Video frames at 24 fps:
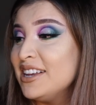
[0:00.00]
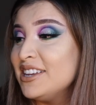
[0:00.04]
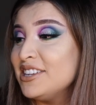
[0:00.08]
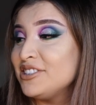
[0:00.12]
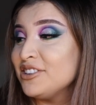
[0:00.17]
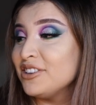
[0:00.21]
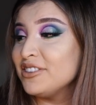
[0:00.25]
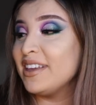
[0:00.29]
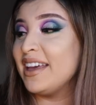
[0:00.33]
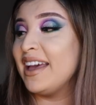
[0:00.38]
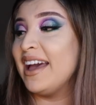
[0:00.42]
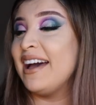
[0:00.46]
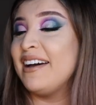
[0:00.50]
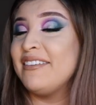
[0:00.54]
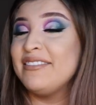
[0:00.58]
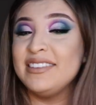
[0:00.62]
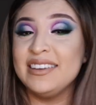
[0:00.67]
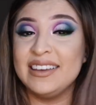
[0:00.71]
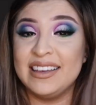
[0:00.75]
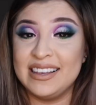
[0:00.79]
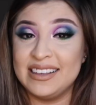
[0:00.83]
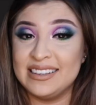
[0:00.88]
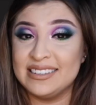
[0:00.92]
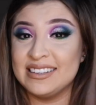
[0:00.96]
So they have
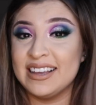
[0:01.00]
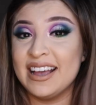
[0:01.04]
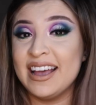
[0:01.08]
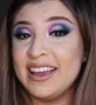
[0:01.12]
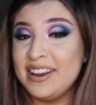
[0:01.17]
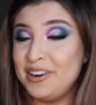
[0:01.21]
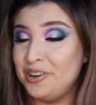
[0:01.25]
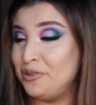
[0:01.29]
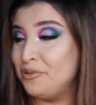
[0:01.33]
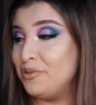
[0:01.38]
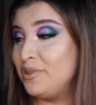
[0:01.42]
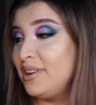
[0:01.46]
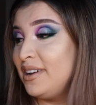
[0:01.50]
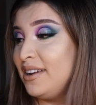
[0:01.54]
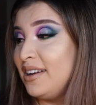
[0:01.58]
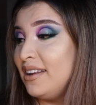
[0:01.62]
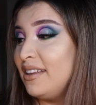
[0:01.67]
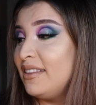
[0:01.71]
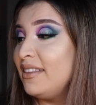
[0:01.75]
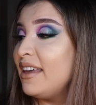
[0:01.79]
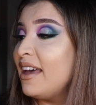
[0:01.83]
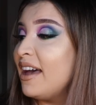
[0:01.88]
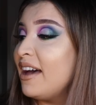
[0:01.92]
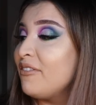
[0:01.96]
the anxiety one.
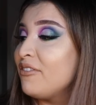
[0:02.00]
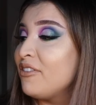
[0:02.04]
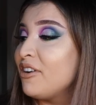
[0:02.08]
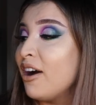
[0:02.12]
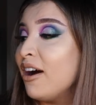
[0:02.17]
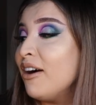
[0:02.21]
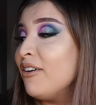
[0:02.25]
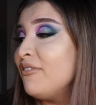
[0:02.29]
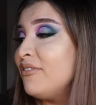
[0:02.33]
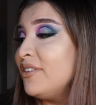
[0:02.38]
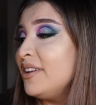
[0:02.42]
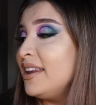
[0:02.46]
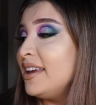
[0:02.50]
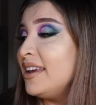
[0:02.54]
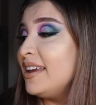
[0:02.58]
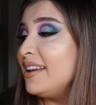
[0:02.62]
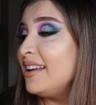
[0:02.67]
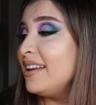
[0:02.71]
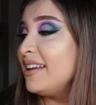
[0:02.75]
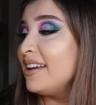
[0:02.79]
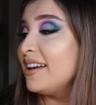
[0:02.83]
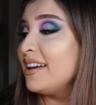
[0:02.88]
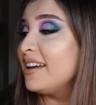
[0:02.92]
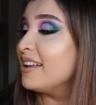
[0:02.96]
They have
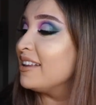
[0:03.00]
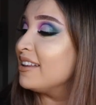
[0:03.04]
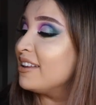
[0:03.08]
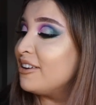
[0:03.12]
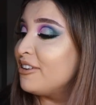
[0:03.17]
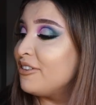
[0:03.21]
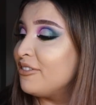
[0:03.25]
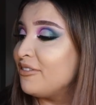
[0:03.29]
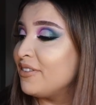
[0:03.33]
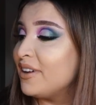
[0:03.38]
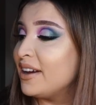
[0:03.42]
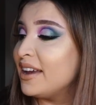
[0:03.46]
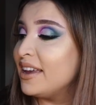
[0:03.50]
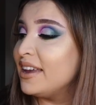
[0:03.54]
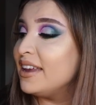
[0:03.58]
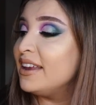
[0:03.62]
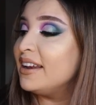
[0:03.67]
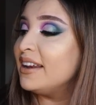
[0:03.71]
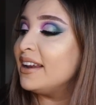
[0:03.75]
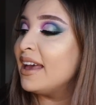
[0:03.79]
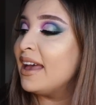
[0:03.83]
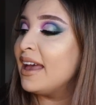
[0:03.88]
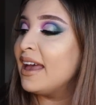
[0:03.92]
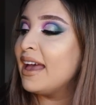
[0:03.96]
confident,
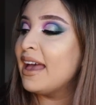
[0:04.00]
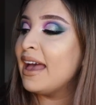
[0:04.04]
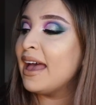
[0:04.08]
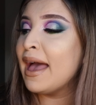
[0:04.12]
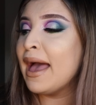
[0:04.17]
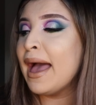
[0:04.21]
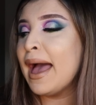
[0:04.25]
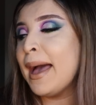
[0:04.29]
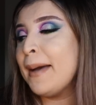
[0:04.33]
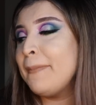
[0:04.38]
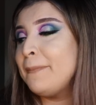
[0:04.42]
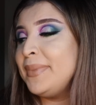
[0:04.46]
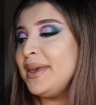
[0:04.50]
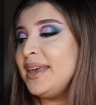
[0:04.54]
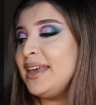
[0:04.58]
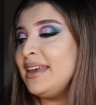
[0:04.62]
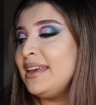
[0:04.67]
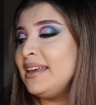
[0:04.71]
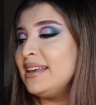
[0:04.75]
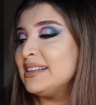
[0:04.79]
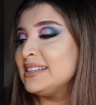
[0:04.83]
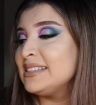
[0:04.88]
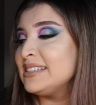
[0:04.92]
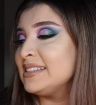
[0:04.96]
clarifying,
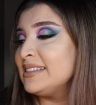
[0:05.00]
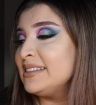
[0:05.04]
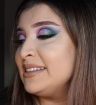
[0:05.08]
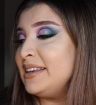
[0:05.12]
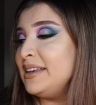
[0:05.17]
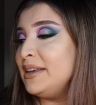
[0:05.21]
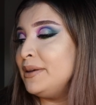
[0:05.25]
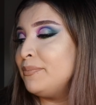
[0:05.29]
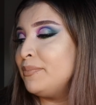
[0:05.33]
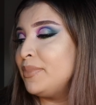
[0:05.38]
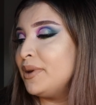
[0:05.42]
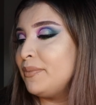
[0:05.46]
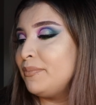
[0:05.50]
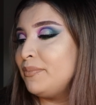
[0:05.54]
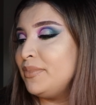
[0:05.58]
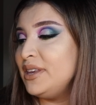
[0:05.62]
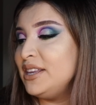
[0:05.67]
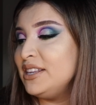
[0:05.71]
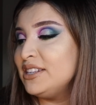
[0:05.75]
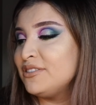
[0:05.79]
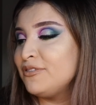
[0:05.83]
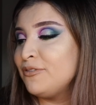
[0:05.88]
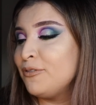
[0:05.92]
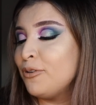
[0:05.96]
happy, sleep,
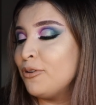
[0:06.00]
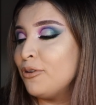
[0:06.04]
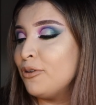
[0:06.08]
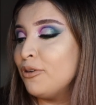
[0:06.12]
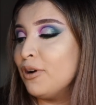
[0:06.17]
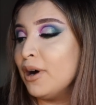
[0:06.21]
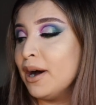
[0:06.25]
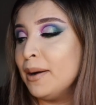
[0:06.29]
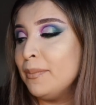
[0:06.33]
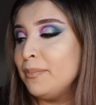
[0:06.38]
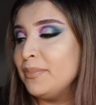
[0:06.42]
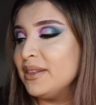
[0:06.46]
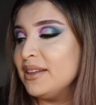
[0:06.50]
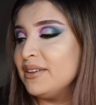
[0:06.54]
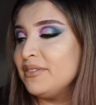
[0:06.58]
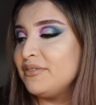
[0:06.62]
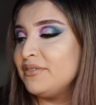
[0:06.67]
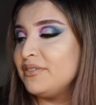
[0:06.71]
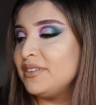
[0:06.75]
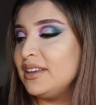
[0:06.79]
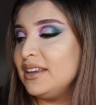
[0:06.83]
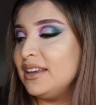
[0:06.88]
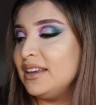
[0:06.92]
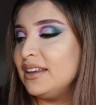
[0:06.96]
peaceful,
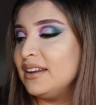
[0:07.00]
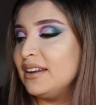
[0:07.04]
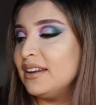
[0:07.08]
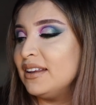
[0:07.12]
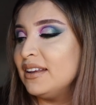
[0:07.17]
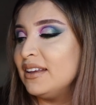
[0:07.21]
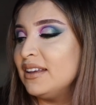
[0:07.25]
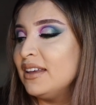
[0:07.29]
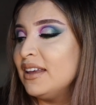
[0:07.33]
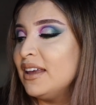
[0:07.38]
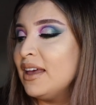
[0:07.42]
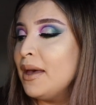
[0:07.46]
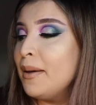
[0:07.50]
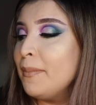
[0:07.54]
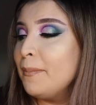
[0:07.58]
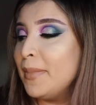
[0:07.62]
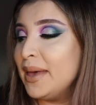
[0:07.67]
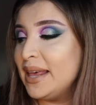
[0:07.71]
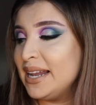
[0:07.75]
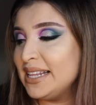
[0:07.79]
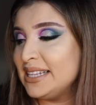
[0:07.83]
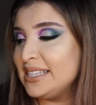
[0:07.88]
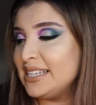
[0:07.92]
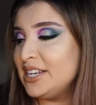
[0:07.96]
uplifting,
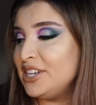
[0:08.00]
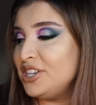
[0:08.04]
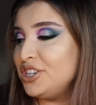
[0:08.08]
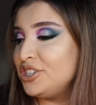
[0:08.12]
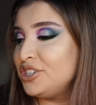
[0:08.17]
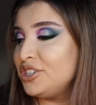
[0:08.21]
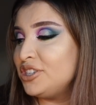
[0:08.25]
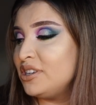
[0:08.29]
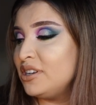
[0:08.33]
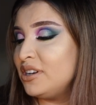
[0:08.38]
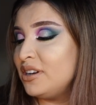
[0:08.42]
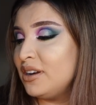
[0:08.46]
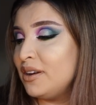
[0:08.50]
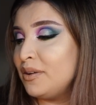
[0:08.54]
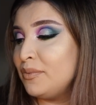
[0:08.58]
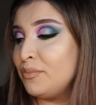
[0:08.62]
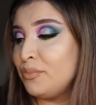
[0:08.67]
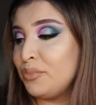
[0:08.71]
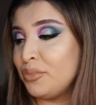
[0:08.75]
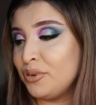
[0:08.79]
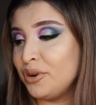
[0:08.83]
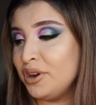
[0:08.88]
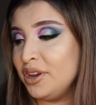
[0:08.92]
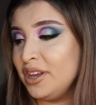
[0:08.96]

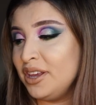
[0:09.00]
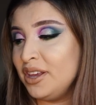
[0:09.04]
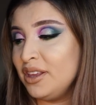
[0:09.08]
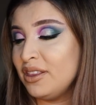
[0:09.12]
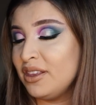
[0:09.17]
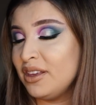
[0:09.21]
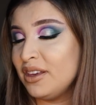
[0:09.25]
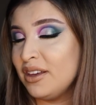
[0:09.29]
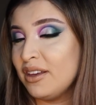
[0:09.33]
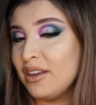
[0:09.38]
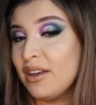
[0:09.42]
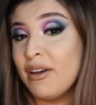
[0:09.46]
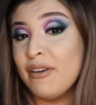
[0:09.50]
meditation, breathe,